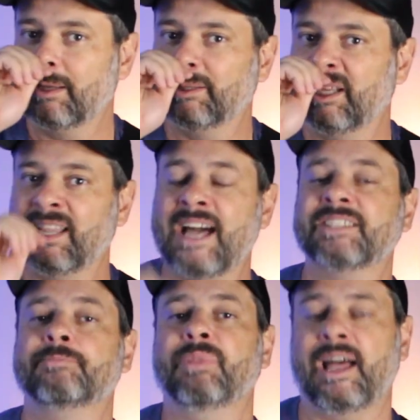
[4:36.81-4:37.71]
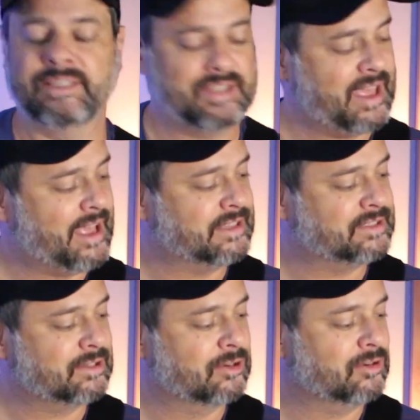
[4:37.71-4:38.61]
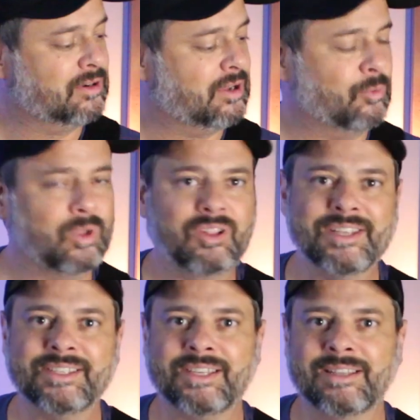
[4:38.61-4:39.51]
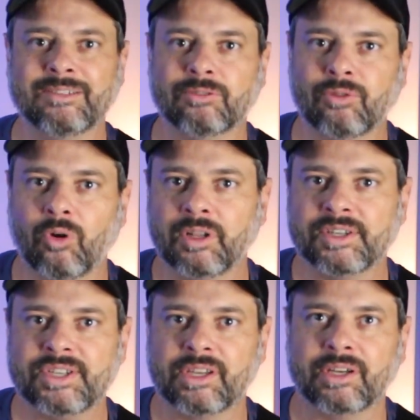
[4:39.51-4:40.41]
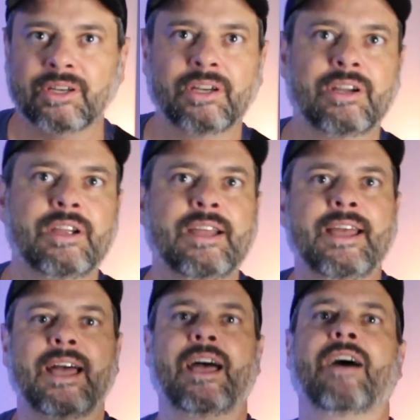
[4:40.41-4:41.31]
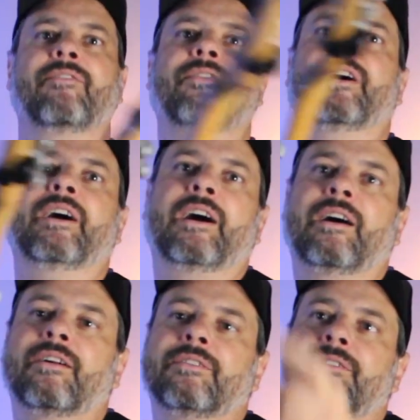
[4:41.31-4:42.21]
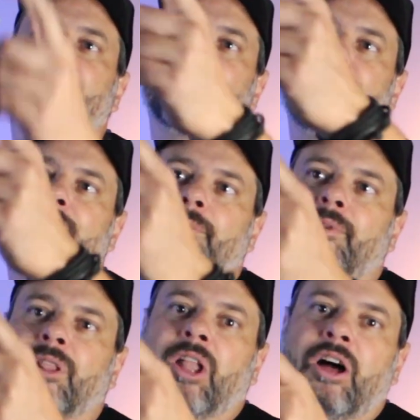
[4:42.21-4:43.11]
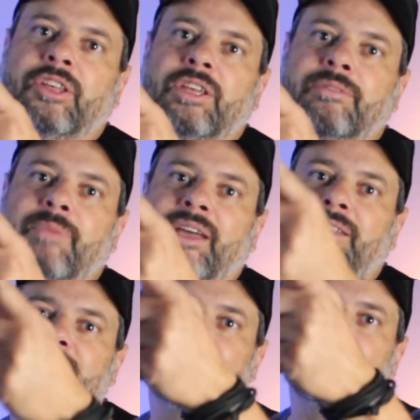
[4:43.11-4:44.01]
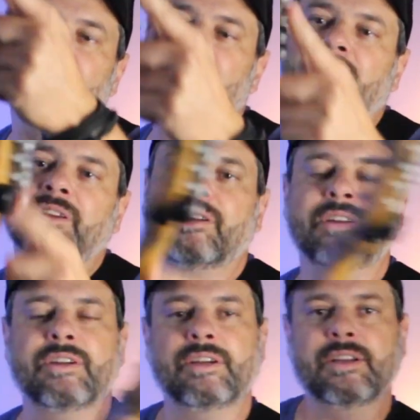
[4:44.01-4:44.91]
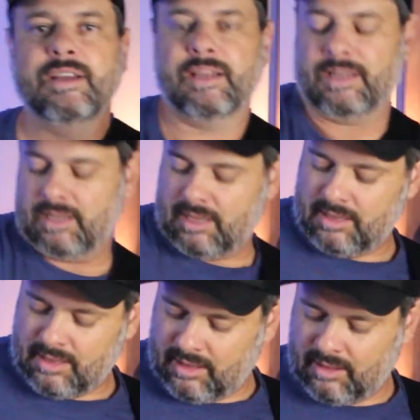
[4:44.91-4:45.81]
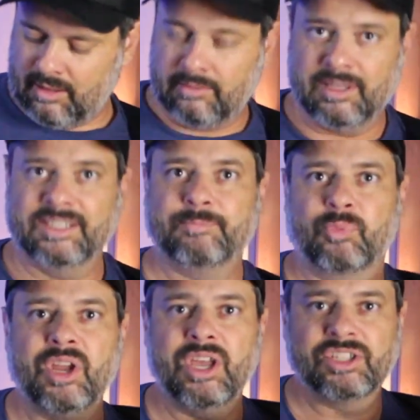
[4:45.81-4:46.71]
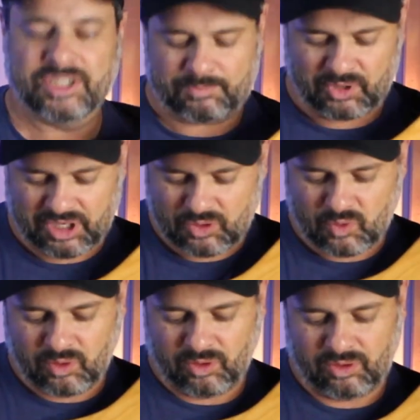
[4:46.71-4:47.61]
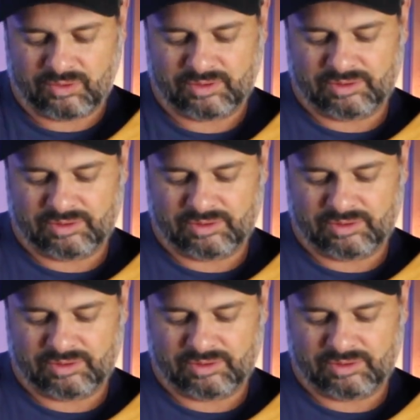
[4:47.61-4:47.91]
It has Wilkinson rollers here, have a locking mechanism here. And this bridge is pretty cool.